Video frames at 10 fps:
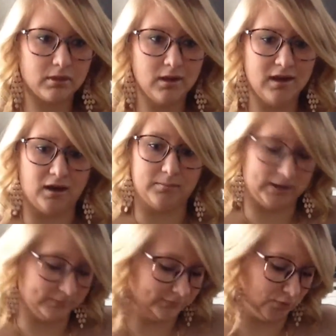
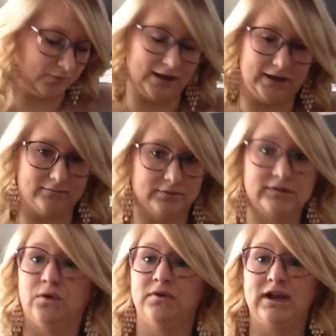I'm so ready
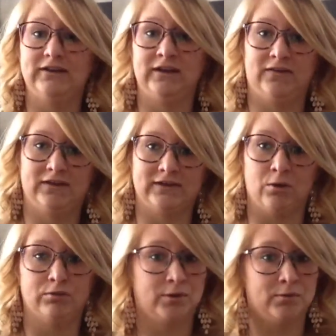to get this
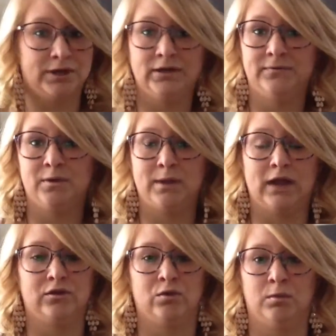out, so ready to feel
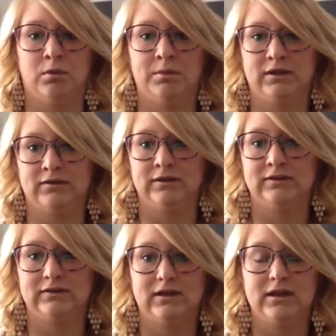back to normal, because
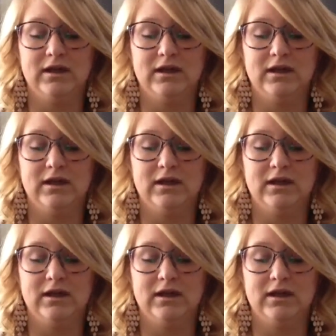this